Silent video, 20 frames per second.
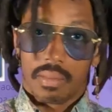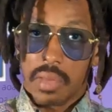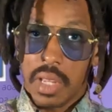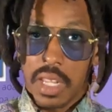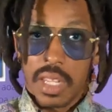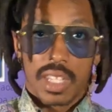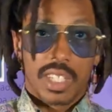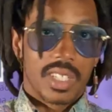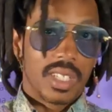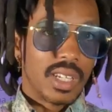
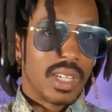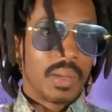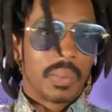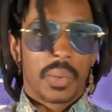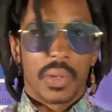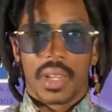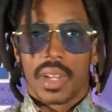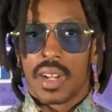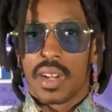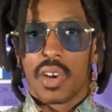in the CD
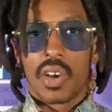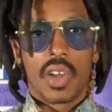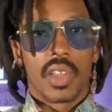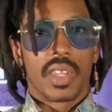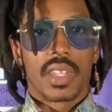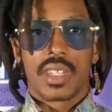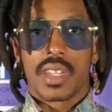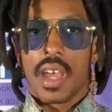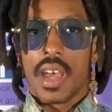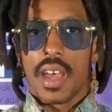player all
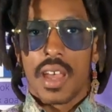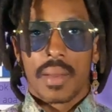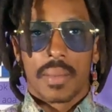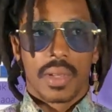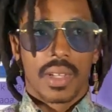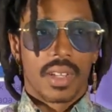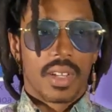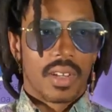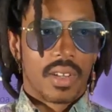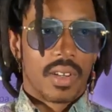the
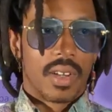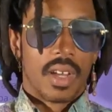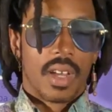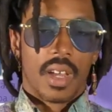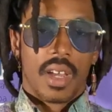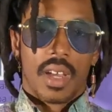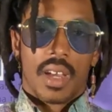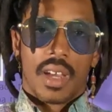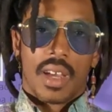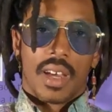time.
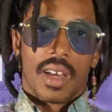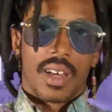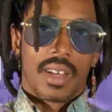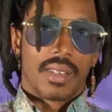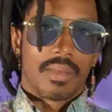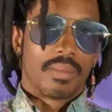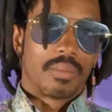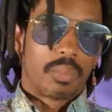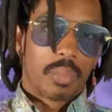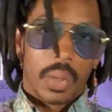
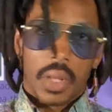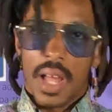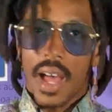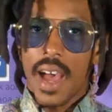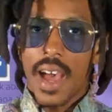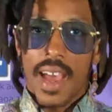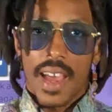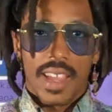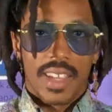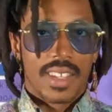
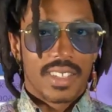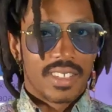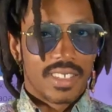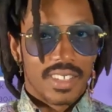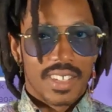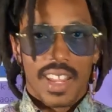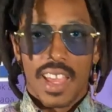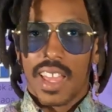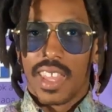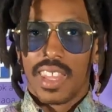Plies,
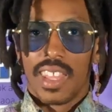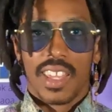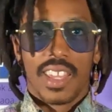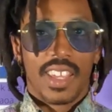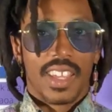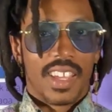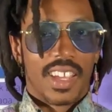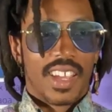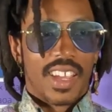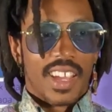
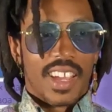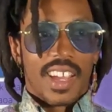Nelly.